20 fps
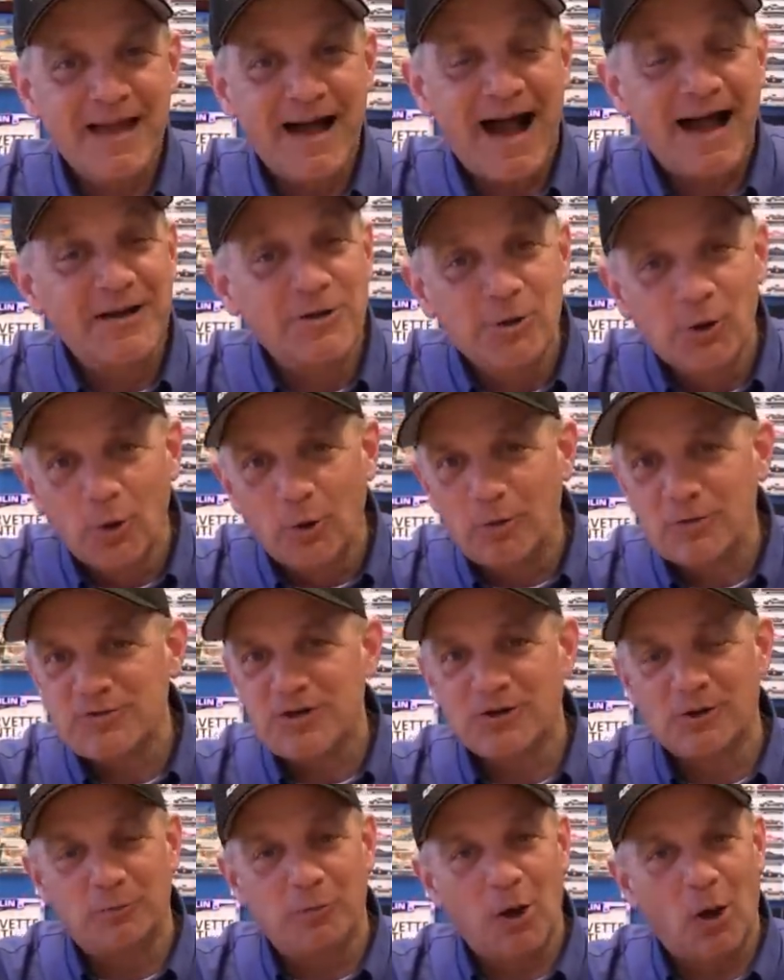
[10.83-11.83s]
I knew it was
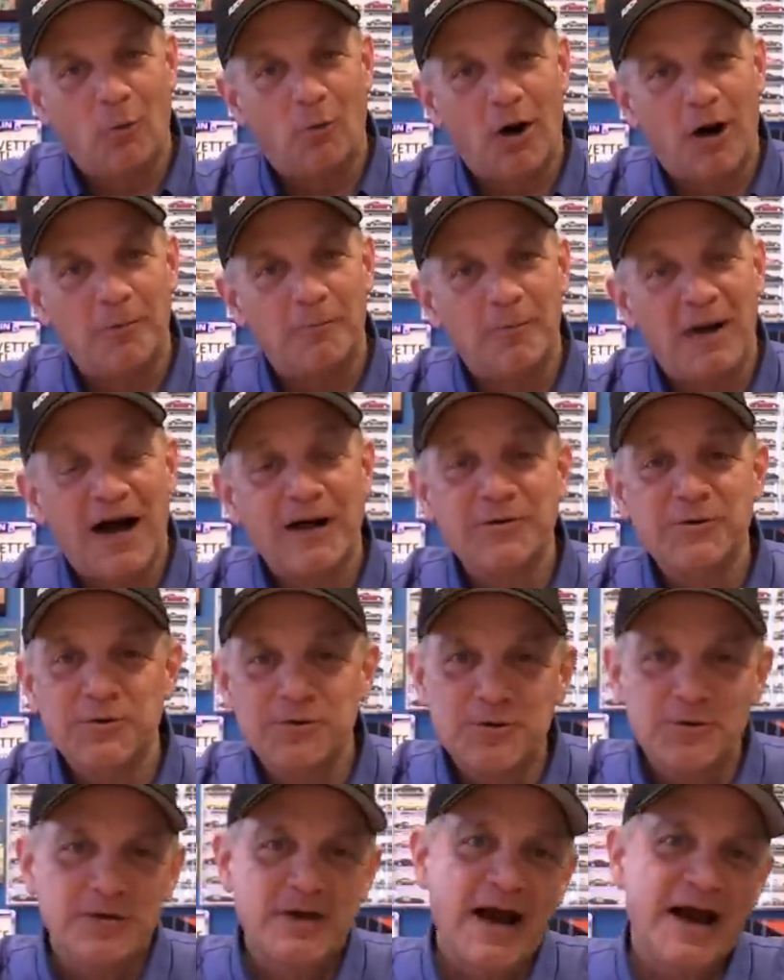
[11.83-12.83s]
going to blow up. I knew
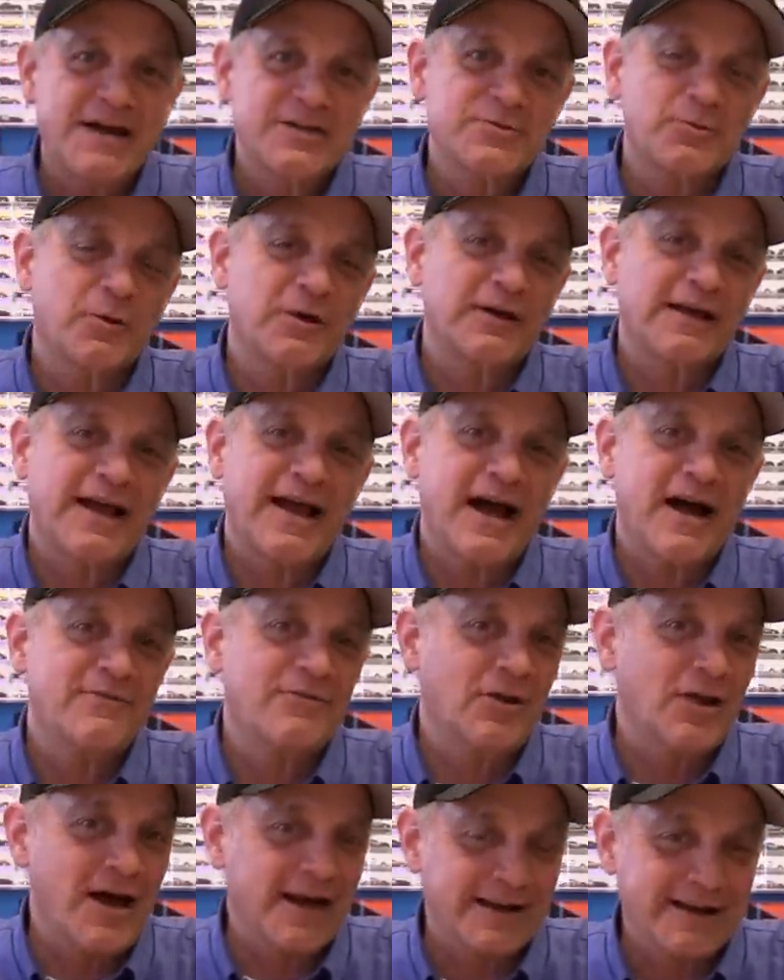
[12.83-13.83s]
you guys were going to have
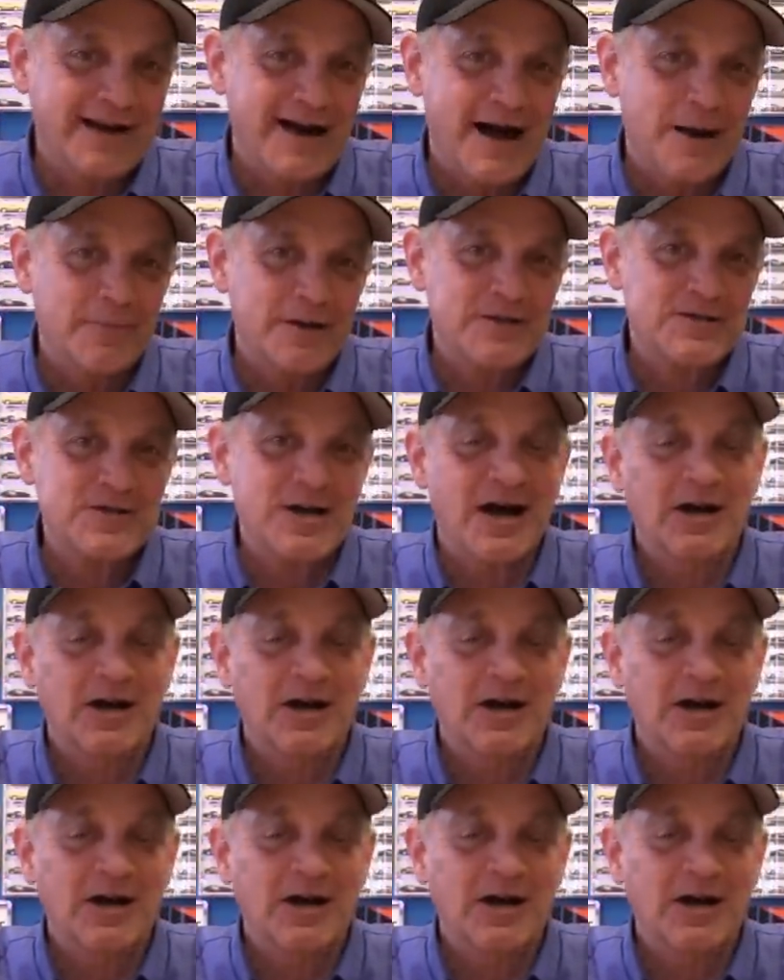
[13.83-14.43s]
a lot of comments